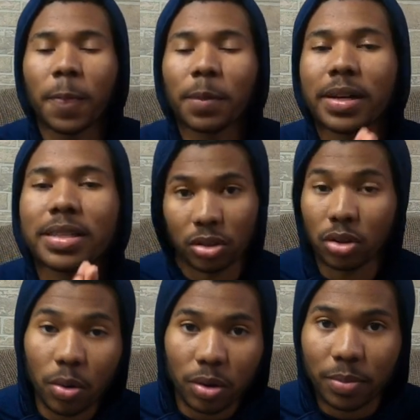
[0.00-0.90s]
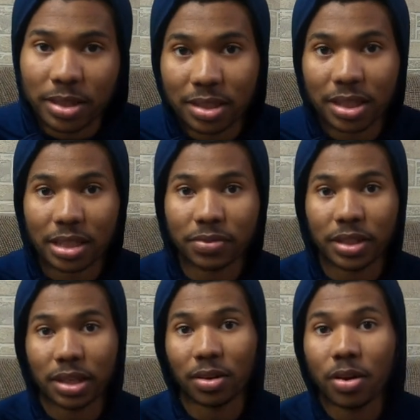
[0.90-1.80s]
because you don't want to miss this next
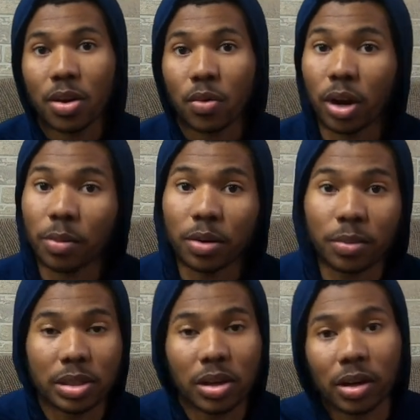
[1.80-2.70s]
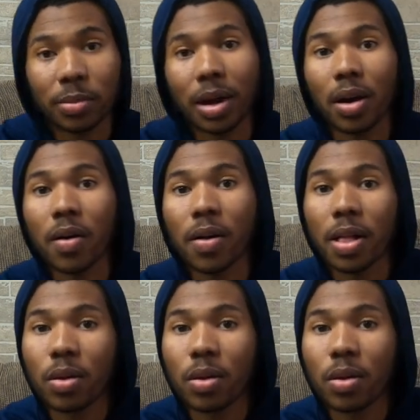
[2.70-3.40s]
video where I'm going to be talking about